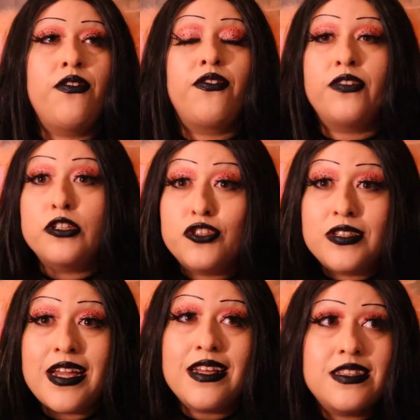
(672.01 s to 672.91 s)

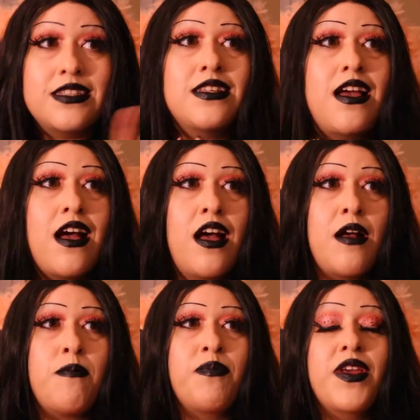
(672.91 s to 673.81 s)

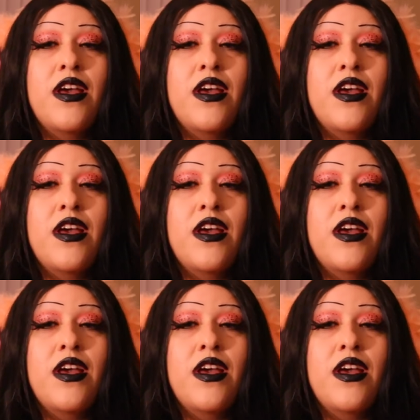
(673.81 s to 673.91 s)
fishnets,